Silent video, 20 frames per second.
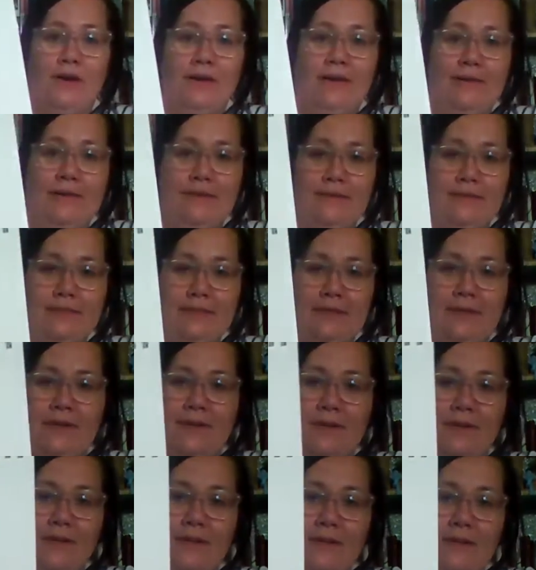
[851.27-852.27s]
killdeer.
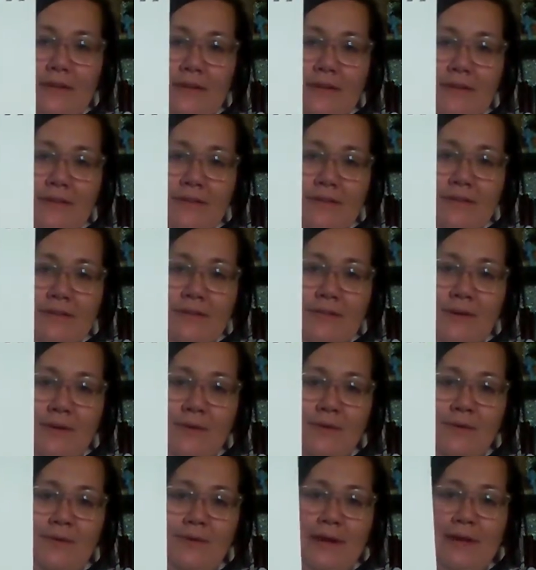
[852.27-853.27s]
He looks so
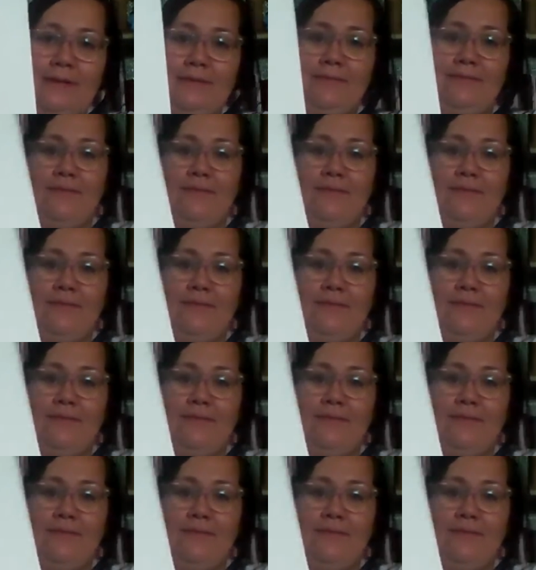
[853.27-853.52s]
great.